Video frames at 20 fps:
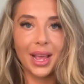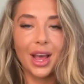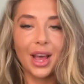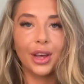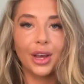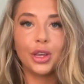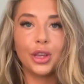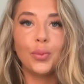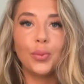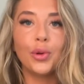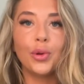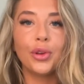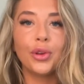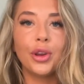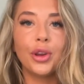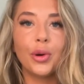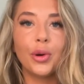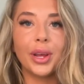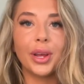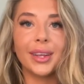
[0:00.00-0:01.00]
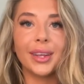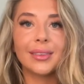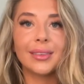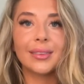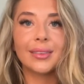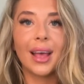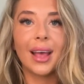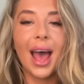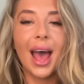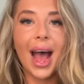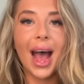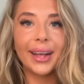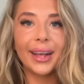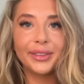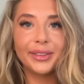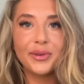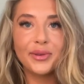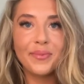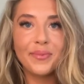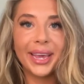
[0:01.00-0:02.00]
You will notice as
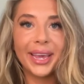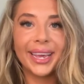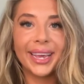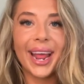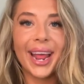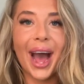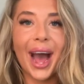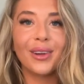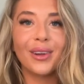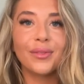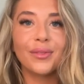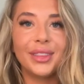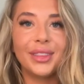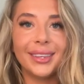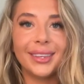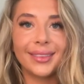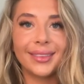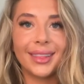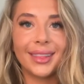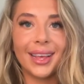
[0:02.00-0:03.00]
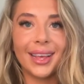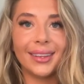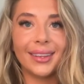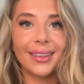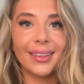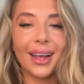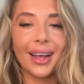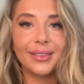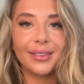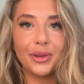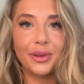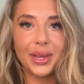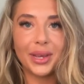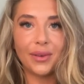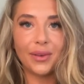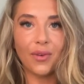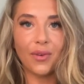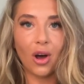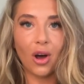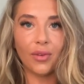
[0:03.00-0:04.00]
you make it out of these things, as you
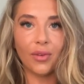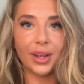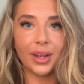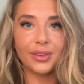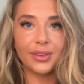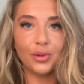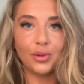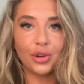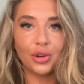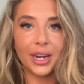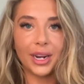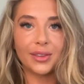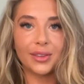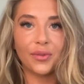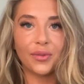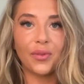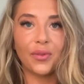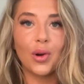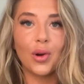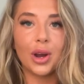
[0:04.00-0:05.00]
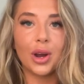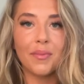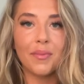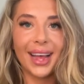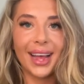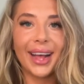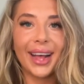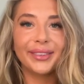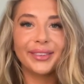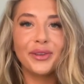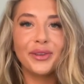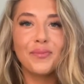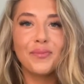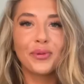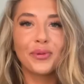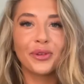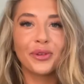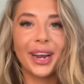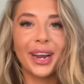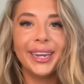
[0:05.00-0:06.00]
evolve, as you transform, as you
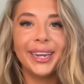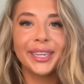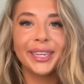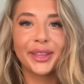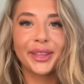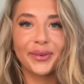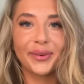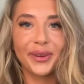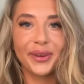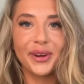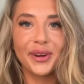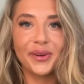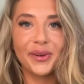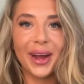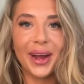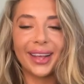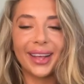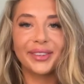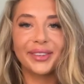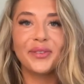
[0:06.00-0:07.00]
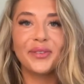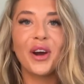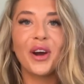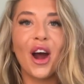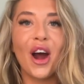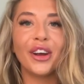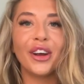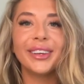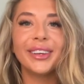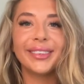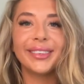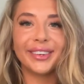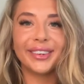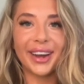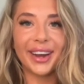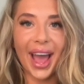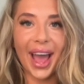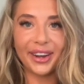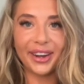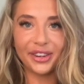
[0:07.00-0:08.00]
break through, as you harness your
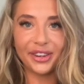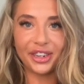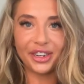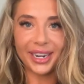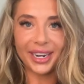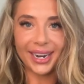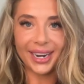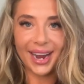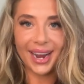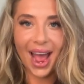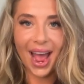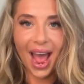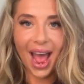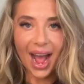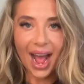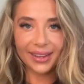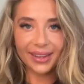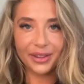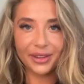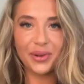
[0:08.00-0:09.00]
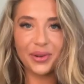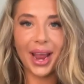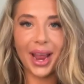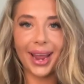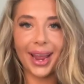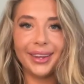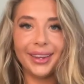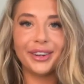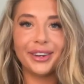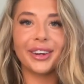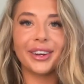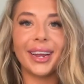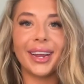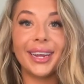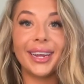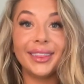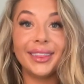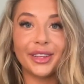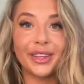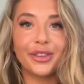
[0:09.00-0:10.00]
energy, as you anchor
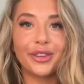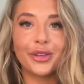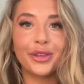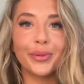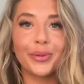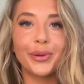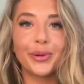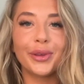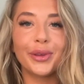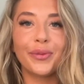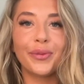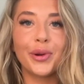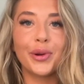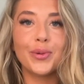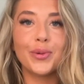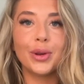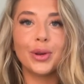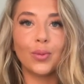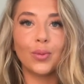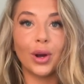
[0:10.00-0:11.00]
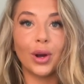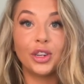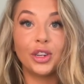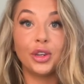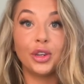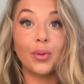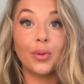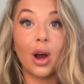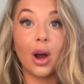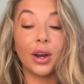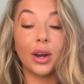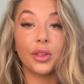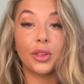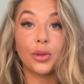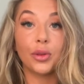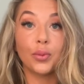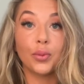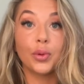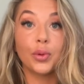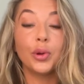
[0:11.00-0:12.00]
in the truth of who and what you are
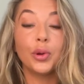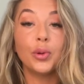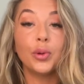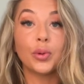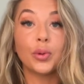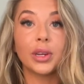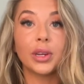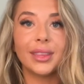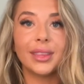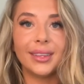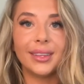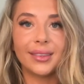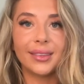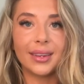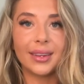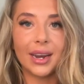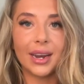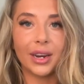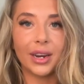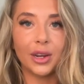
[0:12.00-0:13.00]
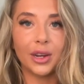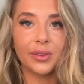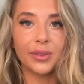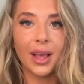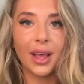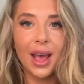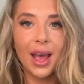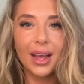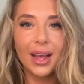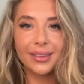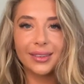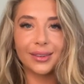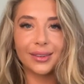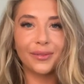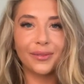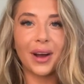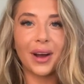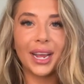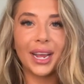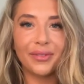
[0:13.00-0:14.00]
through these scenarios,
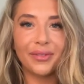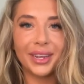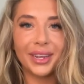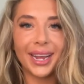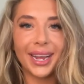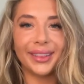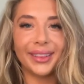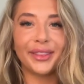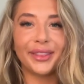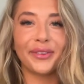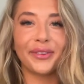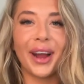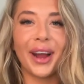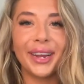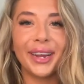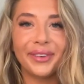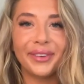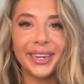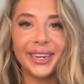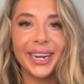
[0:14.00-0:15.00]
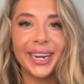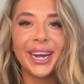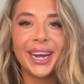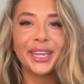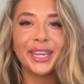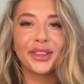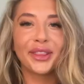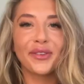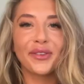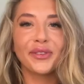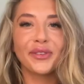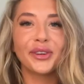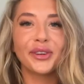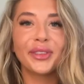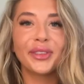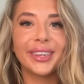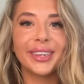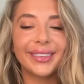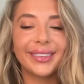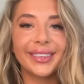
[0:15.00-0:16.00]
surviving and thriving through
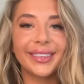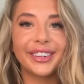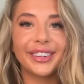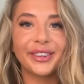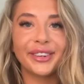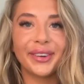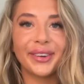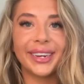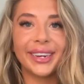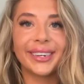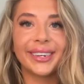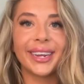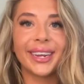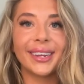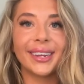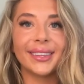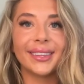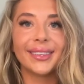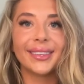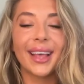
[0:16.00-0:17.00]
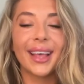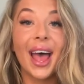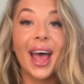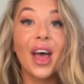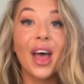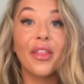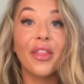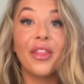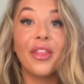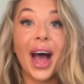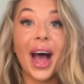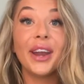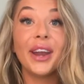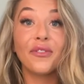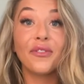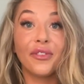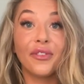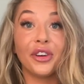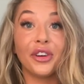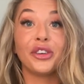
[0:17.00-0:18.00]
these situations, that
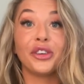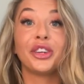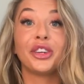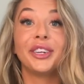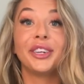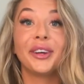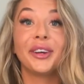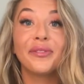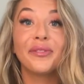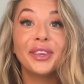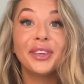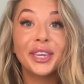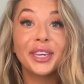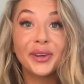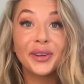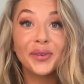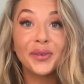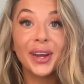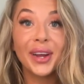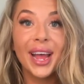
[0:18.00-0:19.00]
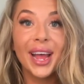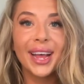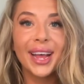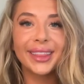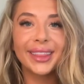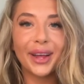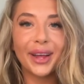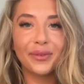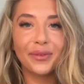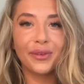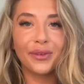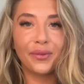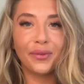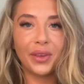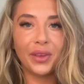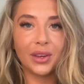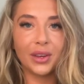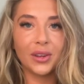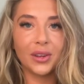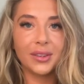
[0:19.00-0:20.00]
version of you that
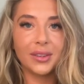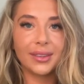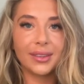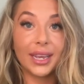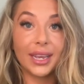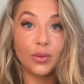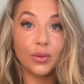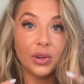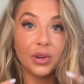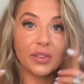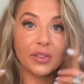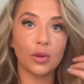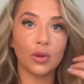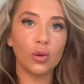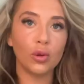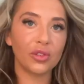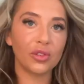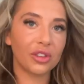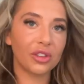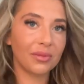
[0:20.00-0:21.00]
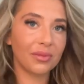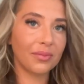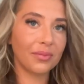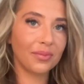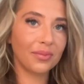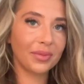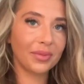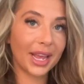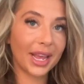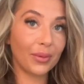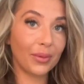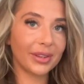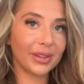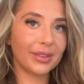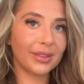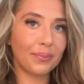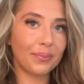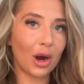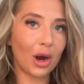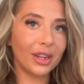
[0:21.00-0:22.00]
reveals in result, in
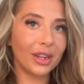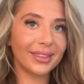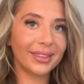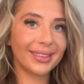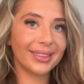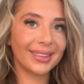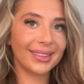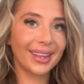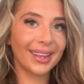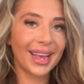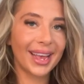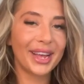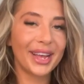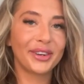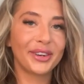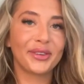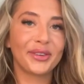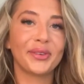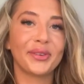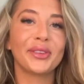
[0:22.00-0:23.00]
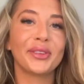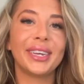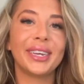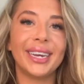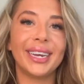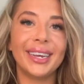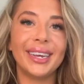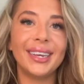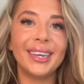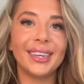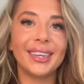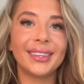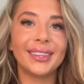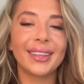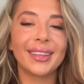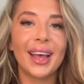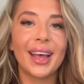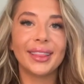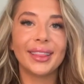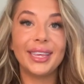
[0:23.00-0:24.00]
response, truly is
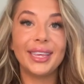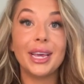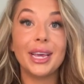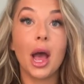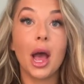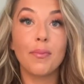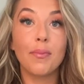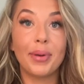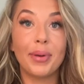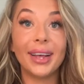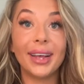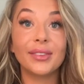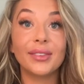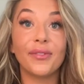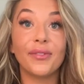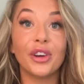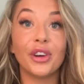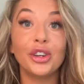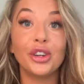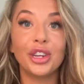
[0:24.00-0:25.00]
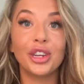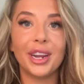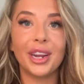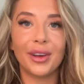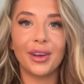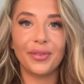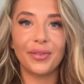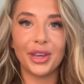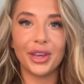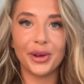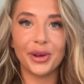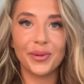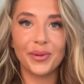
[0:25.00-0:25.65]
the best version of you.